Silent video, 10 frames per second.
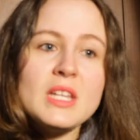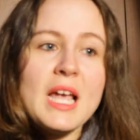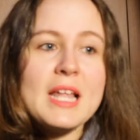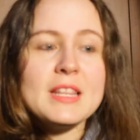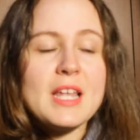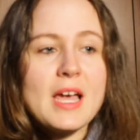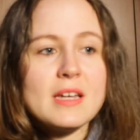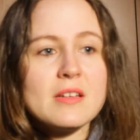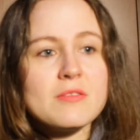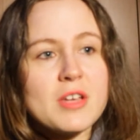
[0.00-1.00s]
And
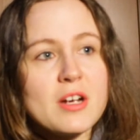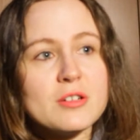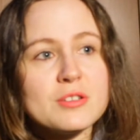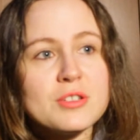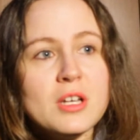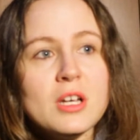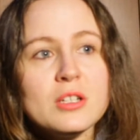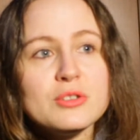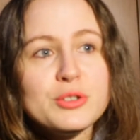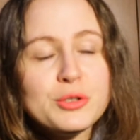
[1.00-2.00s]
then there's
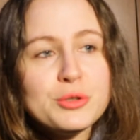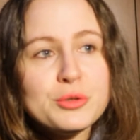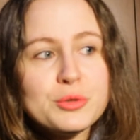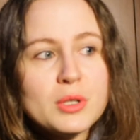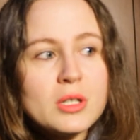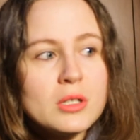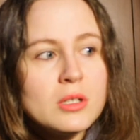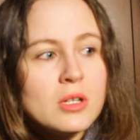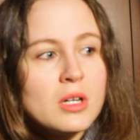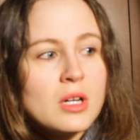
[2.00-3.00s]
two
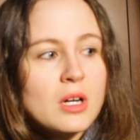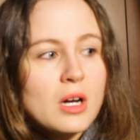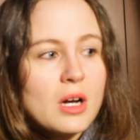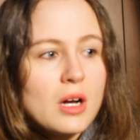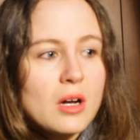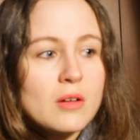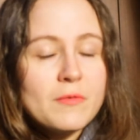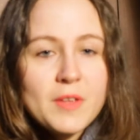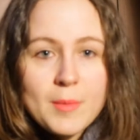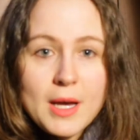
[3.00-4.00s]

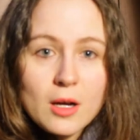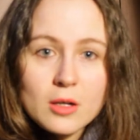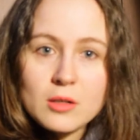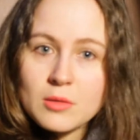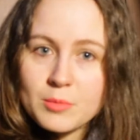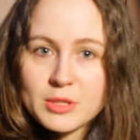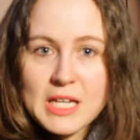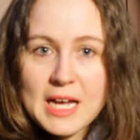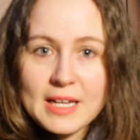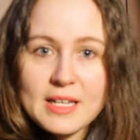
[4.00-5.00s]
female
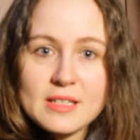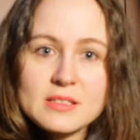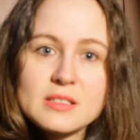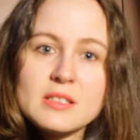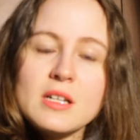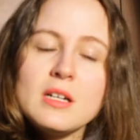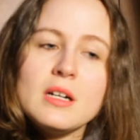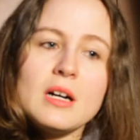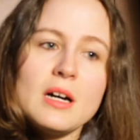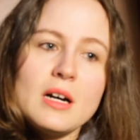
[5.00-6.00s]
protagonists.
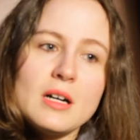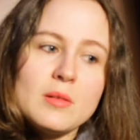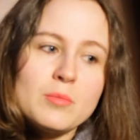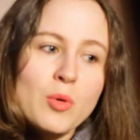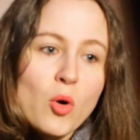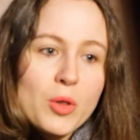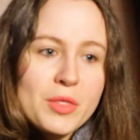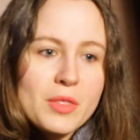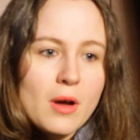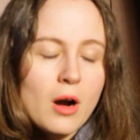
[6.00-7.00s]

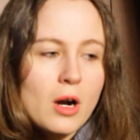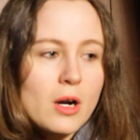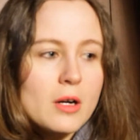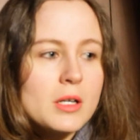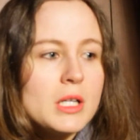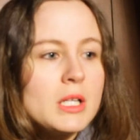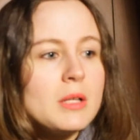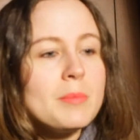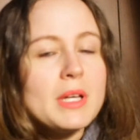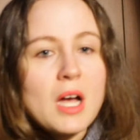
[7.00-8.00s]
Both are
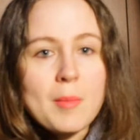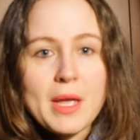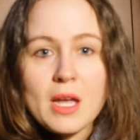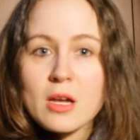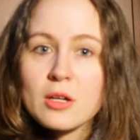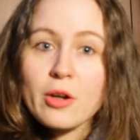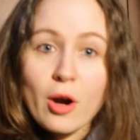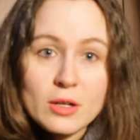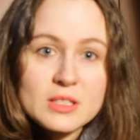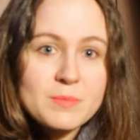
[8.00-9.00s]
becoming
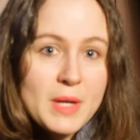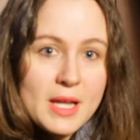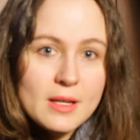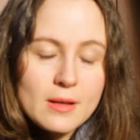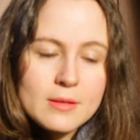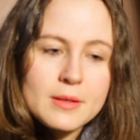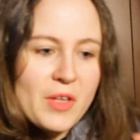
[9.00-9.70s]
guardsmen.